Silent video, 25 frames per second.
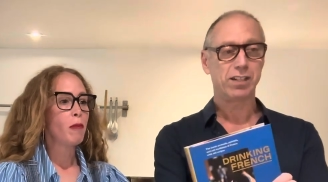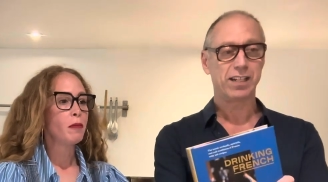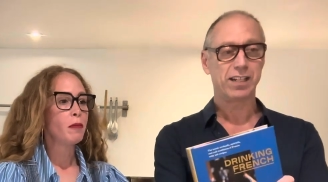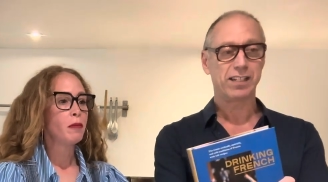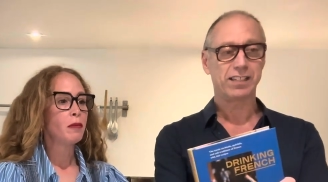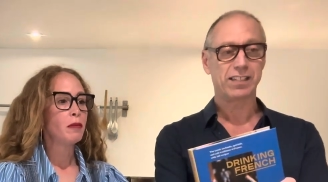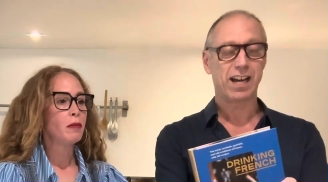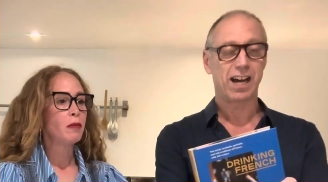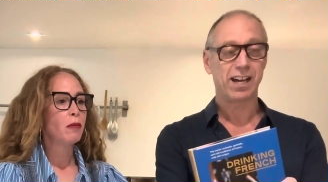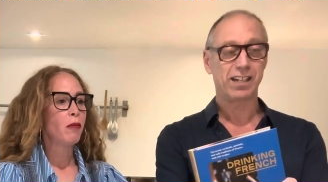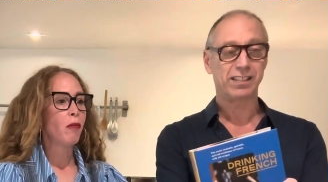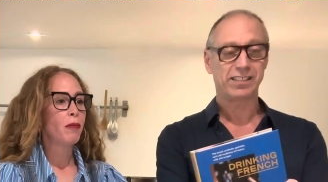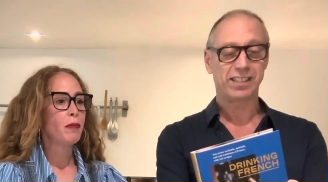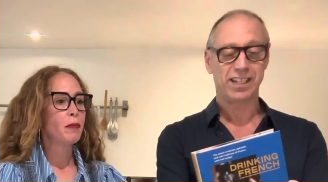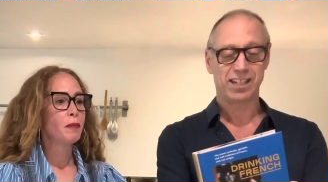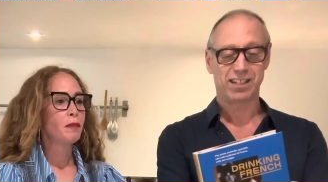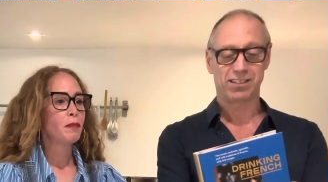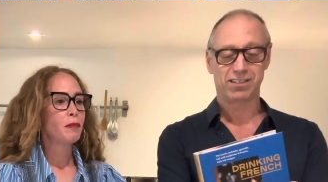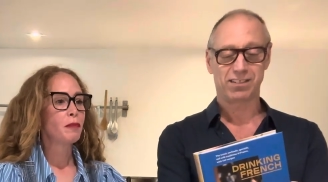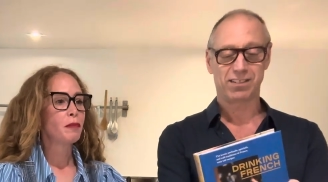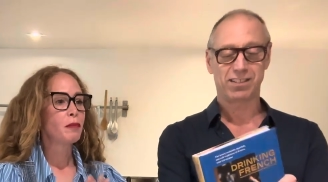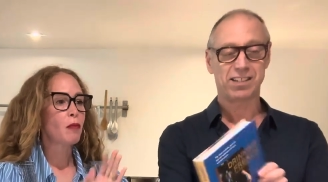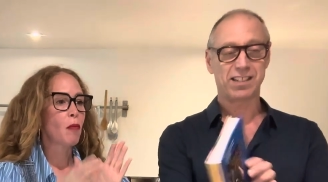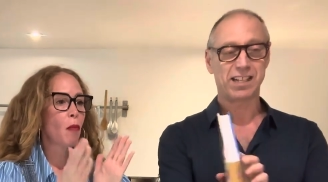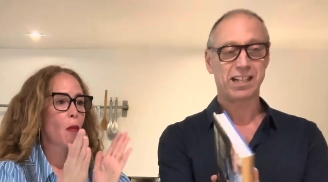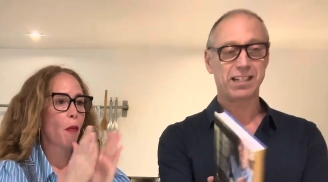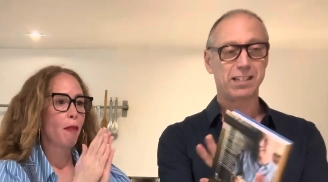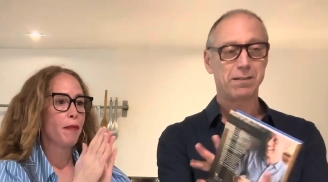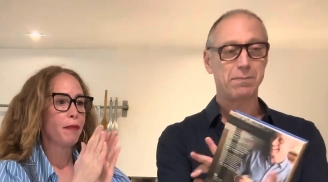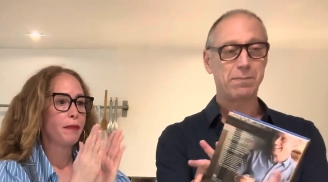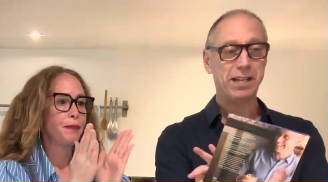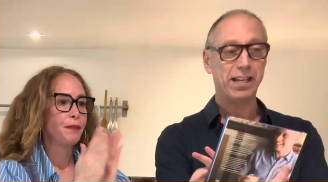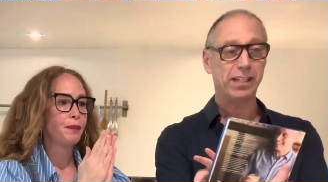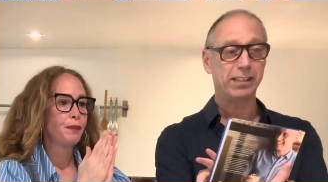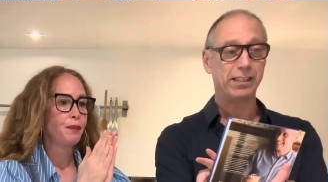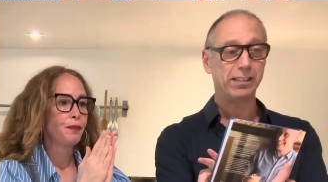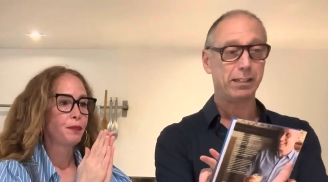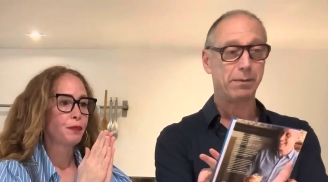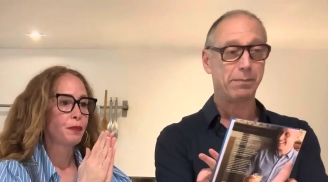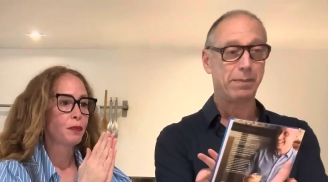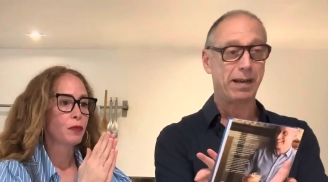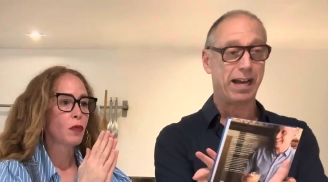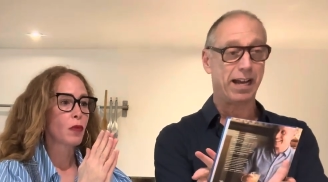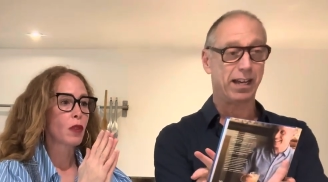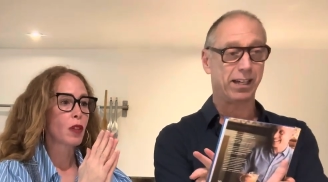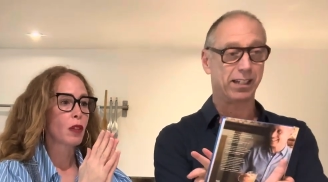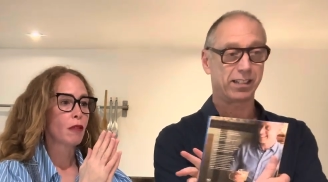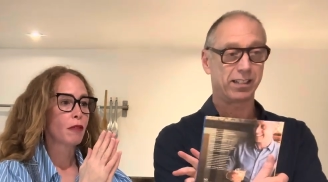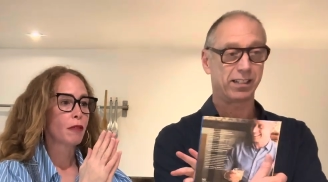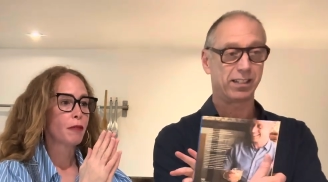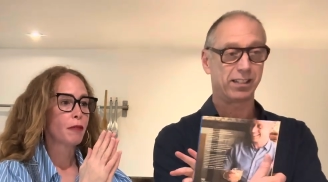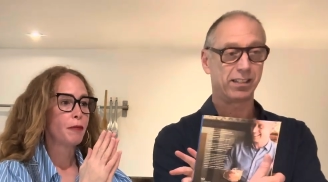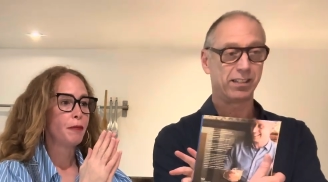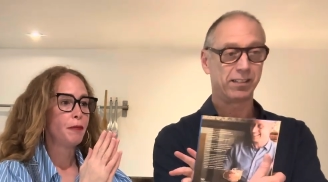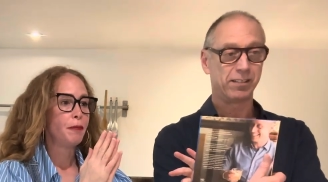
Speaker 1: on cocktails, that's me on the back.